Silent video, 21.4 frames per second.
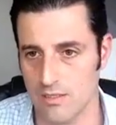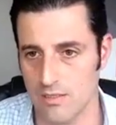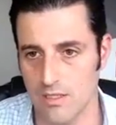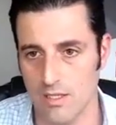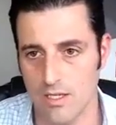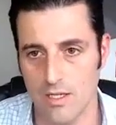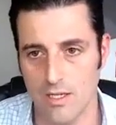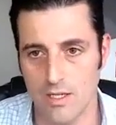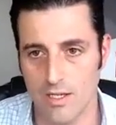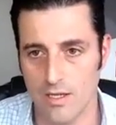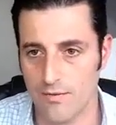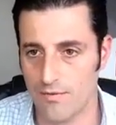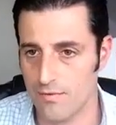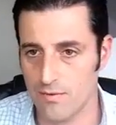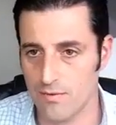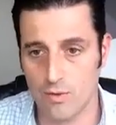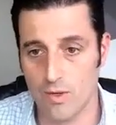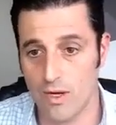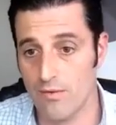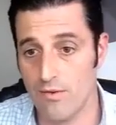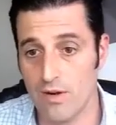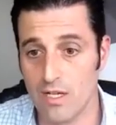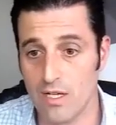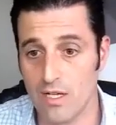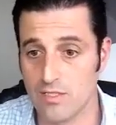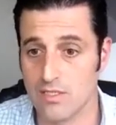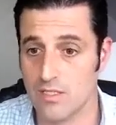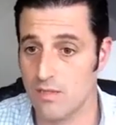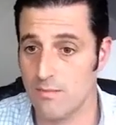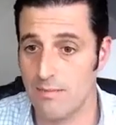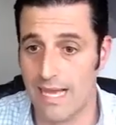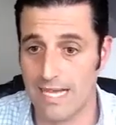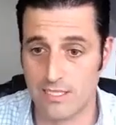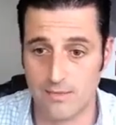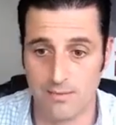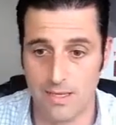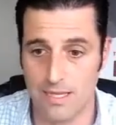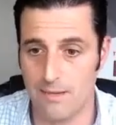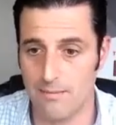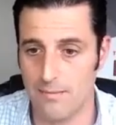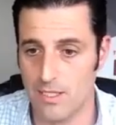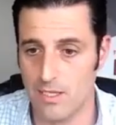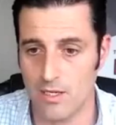And if whoever else is in the
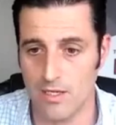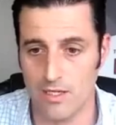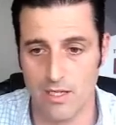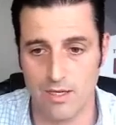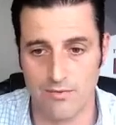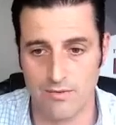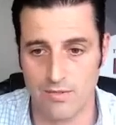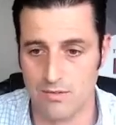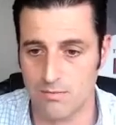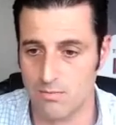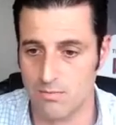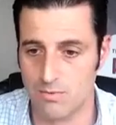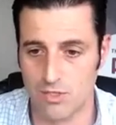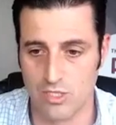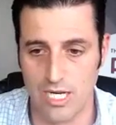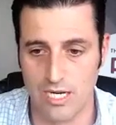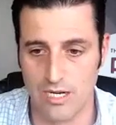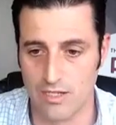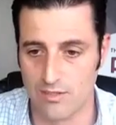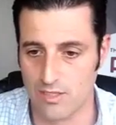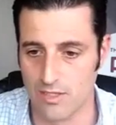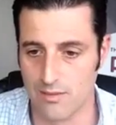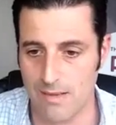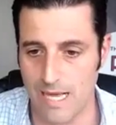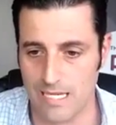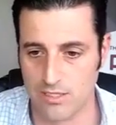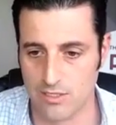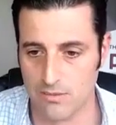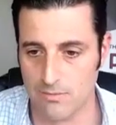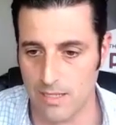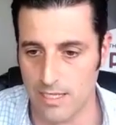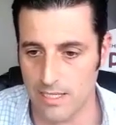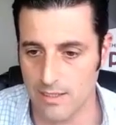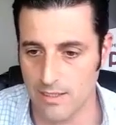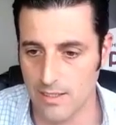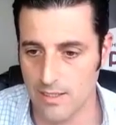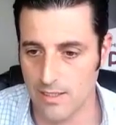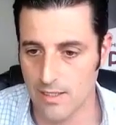mastermind, let me know. I'd love to shout out to the mastermind.